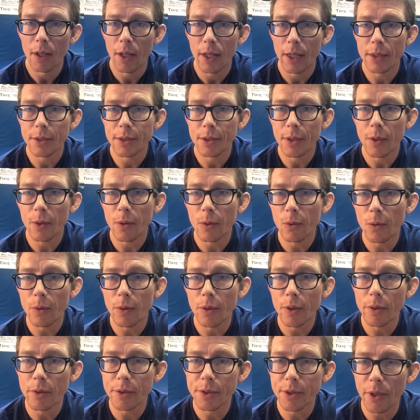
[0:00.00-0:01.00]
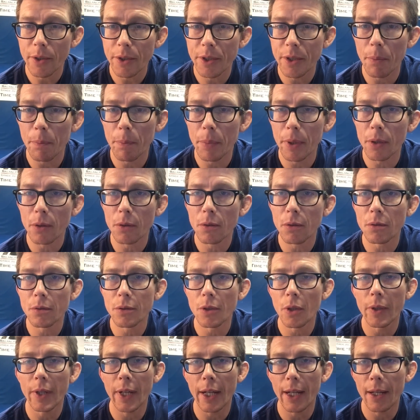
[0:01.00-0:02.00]
And so you start to build,
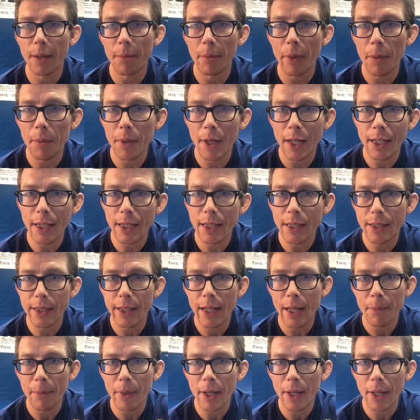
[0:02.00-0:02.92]
okay, maybe I need to